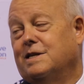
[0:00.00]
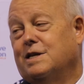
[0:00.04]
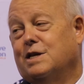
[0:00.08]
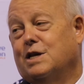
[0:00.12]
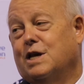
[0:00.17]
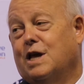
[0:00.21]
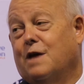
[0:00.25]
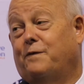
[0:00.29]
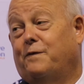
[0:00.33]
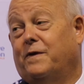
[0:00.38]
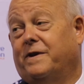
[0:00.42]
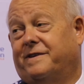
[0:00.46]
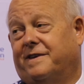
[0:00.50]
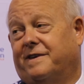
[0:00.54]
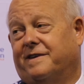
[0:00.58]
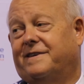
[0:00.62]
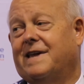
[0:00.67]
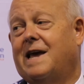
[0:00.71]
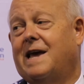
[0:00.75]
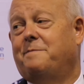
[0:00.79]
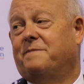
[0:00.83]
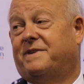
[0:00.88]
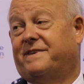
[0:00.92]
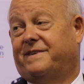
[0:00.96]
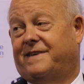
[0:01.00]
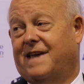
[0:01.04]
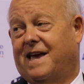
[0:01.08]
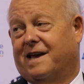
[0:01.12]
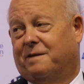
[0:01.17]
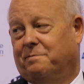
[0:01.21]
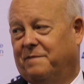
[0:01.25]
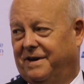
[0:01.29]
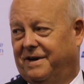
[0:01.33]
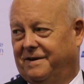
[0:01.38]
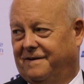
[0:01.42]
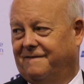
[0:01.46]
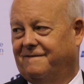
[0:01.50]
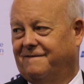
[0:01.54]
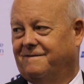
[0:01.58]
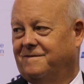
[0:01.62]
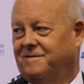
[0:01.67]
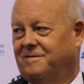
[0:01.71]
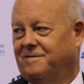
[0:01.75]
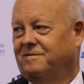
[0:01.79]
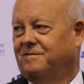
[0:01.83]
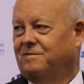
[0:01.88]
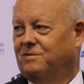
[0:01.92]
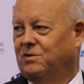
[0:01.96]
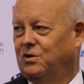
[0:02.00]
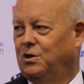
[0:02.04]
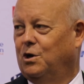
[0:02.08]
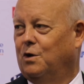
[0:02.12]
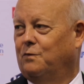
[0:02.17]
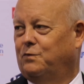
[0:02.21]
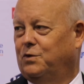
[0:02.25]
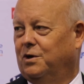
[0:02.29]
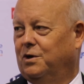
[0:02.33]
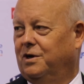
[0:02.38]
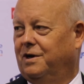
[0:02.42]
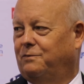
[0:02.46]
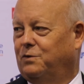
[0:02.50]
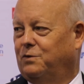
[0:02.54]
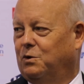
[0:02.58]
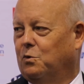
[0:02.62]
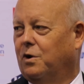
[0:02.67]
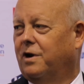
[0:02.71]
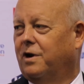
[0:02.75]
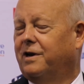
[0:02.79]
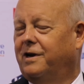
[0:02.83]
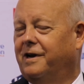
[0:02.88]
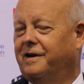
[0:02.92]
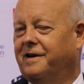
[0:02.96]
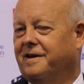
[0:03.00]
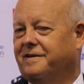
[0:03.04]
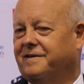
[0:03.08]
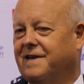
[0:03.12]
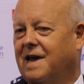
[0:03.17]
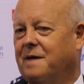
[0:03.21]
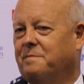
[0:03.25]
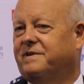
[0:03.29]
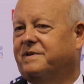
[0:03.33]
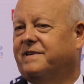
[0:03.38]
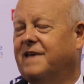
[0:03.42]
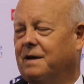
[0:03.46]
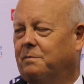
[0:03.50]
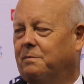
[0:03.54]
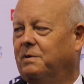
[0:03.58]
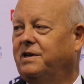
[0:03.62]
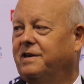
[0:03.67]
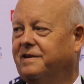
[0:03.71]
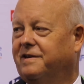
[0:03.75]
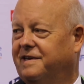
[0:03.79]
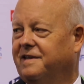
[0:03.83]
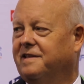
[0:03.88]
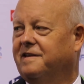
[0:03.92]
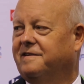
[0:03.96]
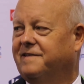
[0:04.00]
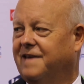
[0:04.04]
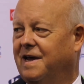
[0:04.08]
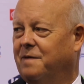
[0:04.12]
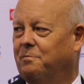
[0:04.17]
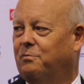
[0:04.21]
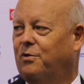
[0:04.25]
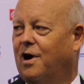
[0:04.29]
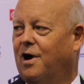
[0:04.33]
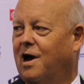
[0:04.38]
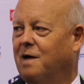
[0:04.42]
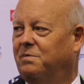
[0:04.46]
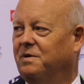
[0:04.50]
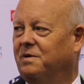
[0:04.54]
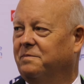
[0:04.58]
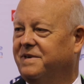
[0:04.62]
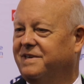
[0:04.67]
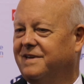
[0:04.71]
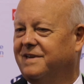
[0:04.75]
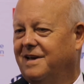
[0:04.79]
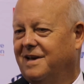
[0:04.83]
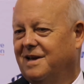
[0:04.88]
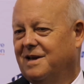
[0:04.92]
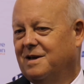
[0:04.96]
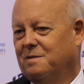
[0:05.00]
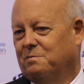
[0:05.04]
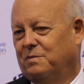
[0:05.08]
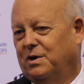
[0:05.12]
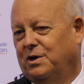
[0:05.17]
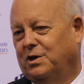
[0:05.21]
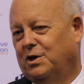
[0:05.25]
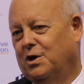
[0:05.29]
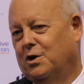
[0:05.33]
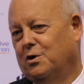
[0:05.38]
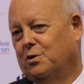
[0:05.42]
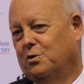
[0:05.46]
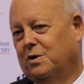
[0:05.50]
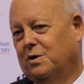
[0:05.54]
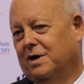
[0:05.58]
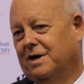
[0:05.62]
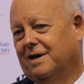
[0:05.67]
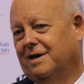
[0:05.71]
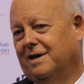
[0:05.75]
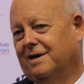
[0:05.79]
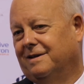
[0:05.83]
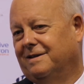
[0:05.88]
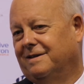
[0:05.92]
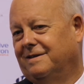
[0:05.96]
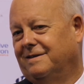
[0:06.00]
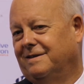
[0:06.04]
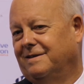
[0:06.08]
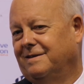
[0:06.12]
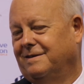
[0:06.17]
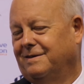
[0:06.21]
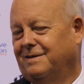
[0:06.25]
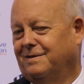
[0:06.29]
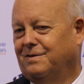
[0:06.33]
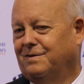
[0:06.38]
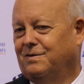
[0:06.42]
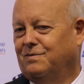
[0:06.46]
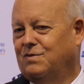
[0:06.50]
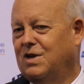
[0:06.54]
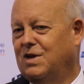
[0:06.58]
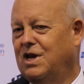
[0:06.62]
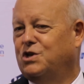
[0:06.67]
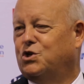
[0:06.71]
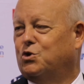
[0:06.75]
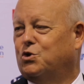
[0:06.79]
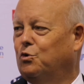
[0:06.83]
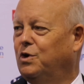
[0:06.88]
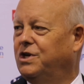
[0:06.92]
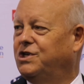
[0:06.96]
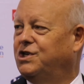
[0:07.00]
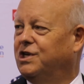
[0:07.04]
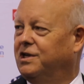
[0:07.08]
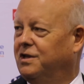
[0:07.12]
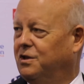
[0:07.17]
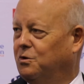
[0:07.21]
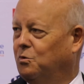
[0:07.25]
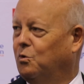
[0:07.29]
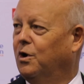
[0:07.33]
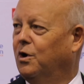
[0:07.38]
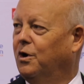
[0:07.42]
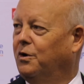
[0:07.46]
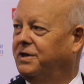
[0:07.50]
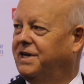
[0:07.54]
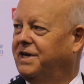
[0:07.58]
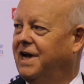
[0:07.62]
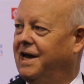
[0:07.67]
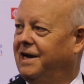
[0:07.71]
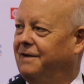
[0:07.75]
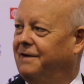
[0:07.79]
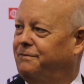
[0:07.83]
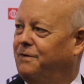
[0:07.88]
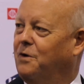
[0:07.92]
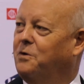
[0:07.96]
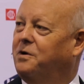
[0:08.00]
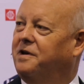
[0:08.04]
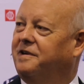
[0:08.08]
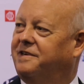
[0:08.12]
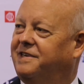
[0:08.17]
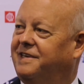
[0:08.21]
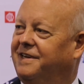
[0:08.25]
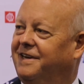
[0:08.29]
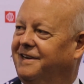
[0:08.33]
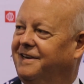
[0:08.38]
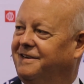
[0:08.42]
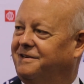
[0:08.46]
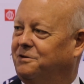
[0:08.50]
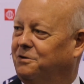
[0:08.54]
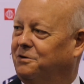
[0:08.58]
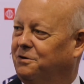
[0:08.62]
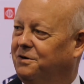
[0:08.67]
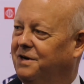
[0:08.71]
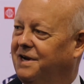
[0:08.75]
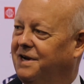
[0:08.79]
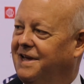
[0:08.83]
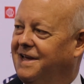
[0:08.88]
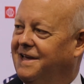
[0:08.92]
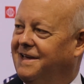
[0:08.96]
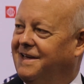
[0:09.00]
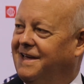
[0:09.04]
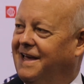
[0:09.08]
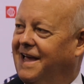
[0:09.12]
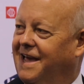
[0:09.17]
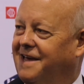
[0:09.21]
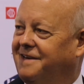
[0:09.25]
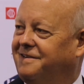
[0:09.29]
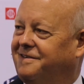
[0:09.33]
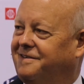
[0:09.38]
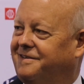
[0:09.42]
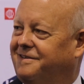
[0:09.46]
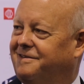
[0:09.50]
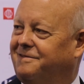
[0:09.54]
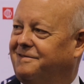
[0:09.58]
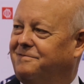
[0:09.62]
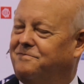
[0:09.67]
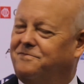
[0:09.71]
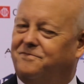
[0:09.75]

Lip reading: If it's the same segment, if you're working on the same segment, you see the same problems. But each region of the world kind of focuses or has